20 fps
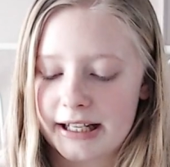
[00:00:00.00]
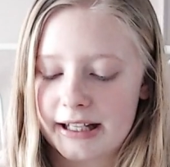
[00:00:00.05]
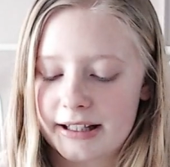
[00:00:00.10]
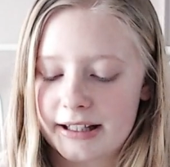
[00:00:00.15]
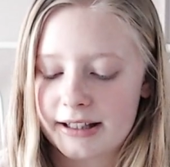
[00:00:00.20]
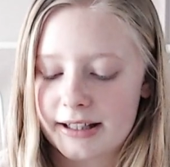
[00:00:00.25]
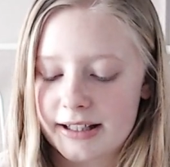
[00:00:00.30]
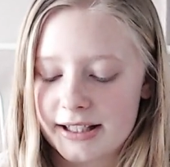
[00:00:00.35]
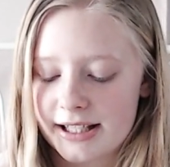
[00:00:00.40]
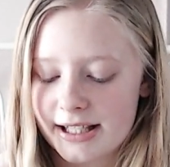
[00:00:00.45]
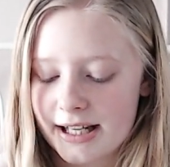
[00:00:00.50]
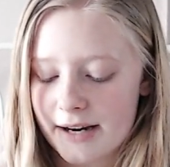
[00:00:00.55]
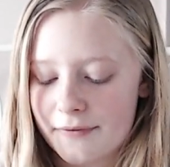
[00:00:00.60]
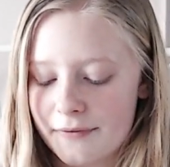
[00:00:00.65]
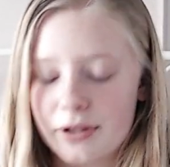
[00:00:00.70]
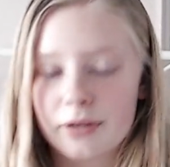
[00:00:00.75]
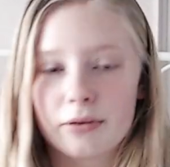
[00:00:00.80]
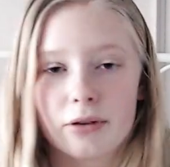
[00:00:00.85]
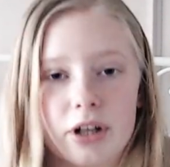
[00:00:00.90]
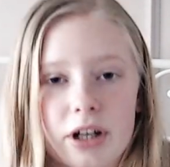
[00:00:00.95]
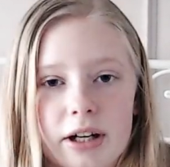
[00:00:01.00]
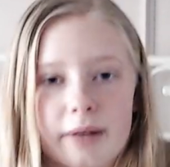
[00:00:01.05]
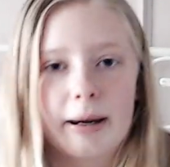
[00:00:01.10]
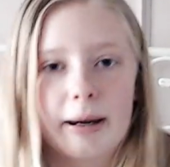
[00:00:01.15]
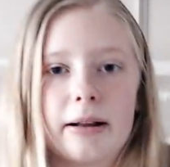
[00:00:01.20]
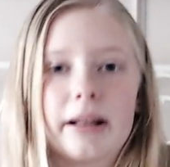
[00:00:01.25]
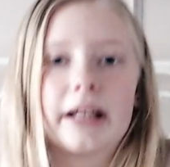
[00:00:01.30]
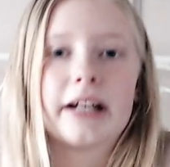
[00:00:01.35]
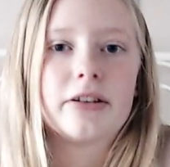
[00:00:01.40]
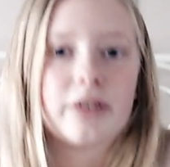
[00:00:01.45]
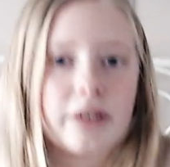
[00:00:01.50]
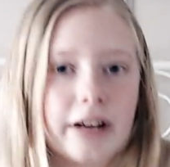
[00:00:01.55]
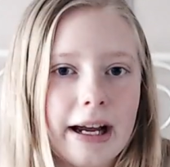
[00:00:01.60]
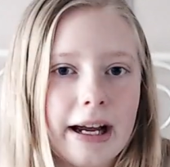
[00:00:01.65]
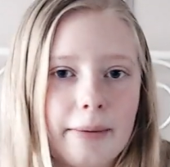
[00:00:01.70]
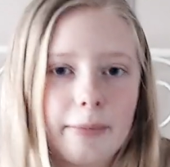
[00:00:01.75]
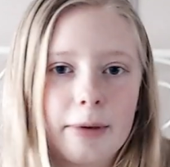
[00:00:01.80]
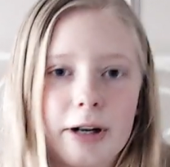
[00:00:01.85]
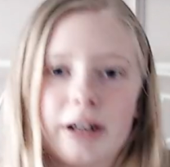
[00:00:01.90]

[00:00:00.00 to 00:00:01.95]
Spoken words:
the stuff you learn about grammar